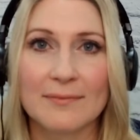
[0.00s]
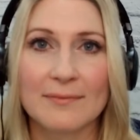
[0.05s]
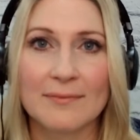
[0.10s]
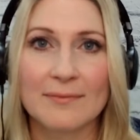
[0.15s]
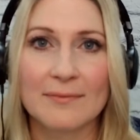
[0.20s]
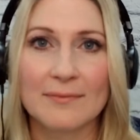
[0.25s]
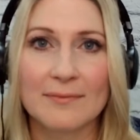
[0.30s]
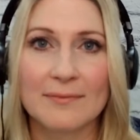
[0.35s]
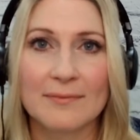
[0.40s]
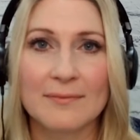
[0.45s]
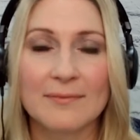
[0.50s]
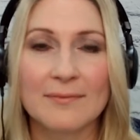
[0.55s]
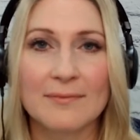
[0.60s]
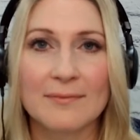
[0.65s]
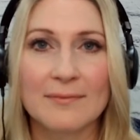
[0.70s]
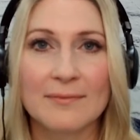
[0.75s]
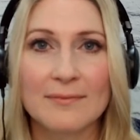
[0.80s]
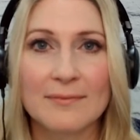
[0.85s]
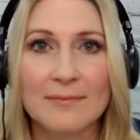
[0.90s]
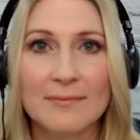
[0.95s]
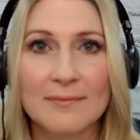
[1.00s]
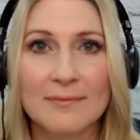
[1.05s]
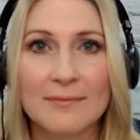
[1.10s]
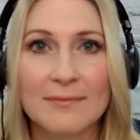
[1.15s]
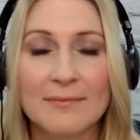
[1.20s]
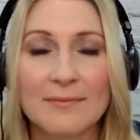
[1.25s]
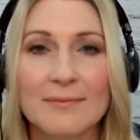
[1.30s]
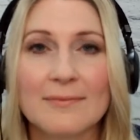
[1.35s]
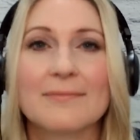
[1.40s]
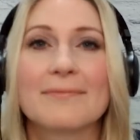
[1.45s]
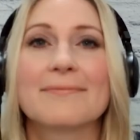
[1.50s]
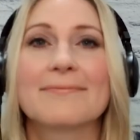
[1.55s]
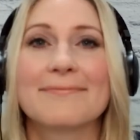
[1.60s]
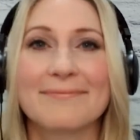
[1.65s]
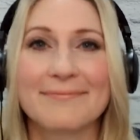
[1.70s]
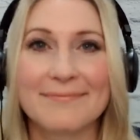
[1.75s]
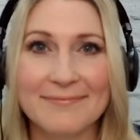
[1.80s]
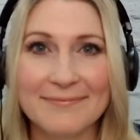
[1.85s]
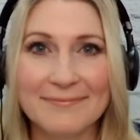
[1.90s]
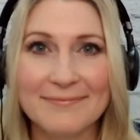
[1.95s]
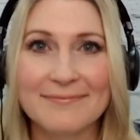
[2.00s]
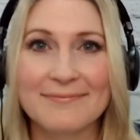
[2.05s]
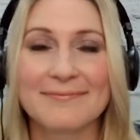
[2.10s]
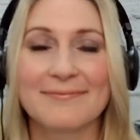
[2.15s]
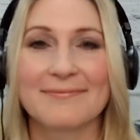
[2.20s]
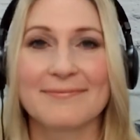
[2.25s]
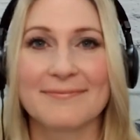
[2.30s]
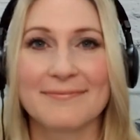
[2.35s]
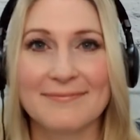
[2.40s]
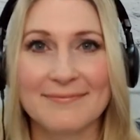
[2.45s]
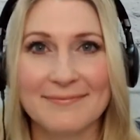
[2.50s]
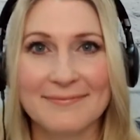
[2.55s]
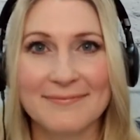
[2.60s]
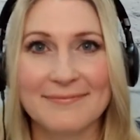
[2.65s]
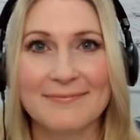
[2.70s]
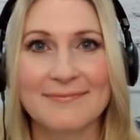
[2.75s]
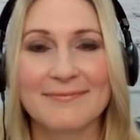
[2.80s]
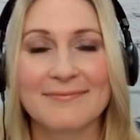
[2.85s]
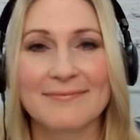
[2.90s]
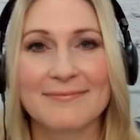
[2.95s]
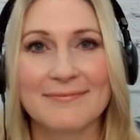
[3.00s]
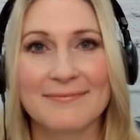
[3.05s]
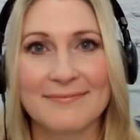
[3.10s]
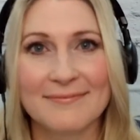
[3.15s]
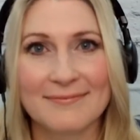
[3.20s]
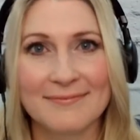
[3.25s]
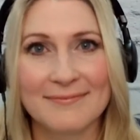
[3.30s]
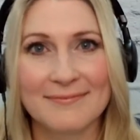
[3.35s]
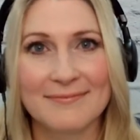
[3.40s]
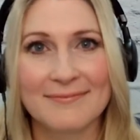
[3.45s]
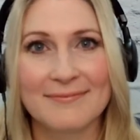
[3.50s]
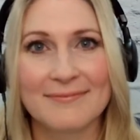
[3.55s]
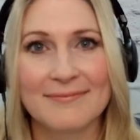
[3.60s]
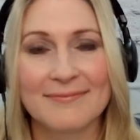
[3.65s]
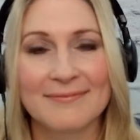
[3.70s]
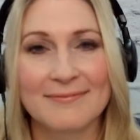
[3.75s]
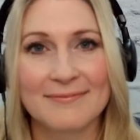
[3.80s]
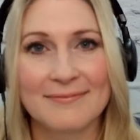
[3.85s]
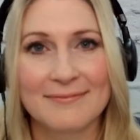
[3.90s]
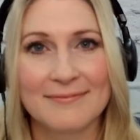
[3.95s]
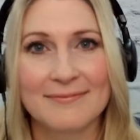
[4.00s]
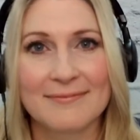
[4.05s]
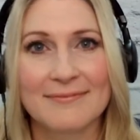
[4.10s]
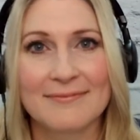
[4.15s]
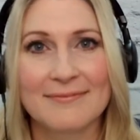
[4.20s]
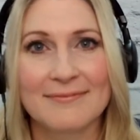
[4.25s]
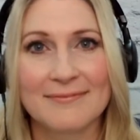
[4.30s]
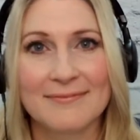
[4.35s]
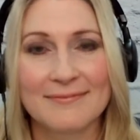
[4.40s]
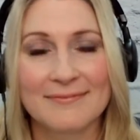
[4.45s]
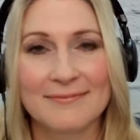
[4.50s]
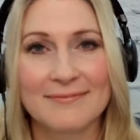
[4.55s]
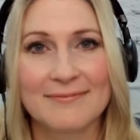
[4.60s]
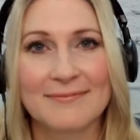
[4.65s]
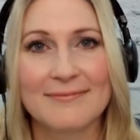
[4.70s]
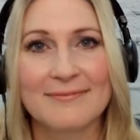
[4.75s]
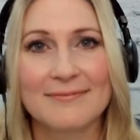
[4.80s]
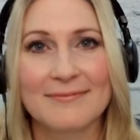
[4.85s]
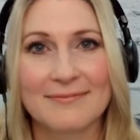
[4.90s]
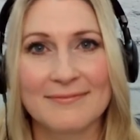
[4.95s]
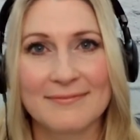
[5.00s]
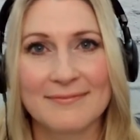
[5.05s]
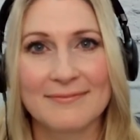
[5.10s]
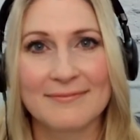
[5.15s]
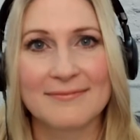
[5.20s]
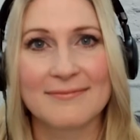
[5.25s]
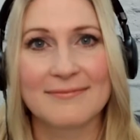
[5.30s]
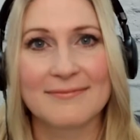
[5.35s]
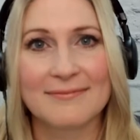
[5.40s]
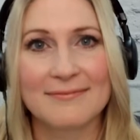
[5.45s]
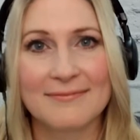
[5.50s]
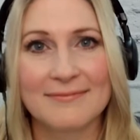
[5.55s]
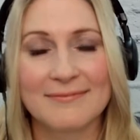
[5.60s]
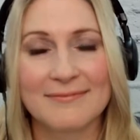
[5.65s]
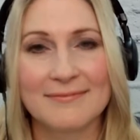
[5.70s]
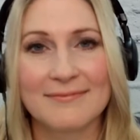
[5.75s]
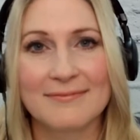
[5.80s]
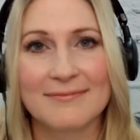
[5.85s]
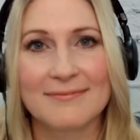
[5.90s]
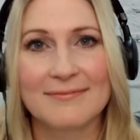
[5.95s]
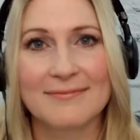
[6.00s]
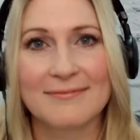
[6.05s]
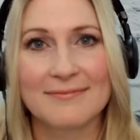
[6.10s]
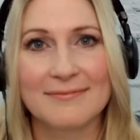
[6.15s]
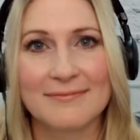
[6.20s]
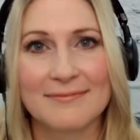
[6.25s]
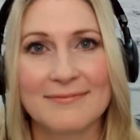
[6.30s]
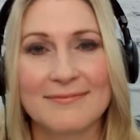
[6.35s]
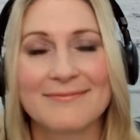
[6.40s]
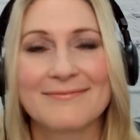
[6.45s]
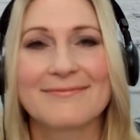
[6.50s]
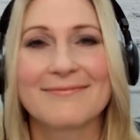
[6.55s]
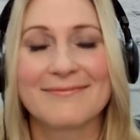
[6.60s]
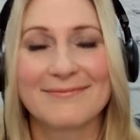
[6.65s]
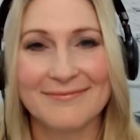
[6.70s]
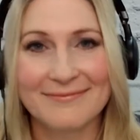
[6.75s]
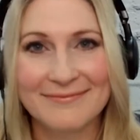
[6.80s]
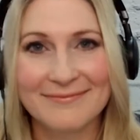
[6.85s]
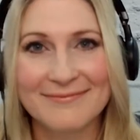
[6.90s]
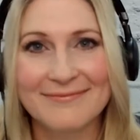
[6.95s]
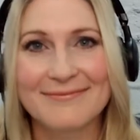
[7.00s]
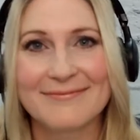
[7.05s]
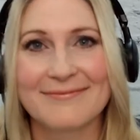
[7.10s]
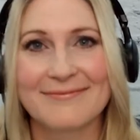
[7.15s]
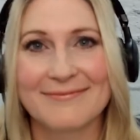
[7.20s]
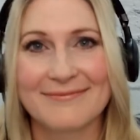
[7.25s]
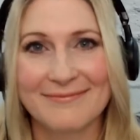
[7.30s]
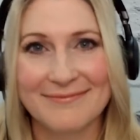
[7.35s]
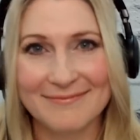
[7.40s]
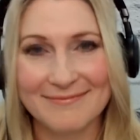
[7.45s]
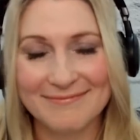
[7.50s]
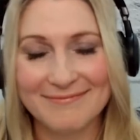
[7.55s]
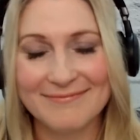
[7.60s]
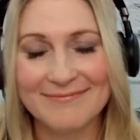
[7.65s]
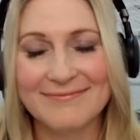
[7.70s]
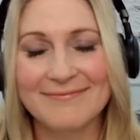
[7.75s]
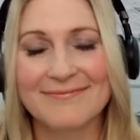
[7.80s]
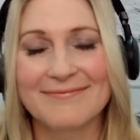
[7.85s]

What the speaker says: No words are spoken by the person on screen.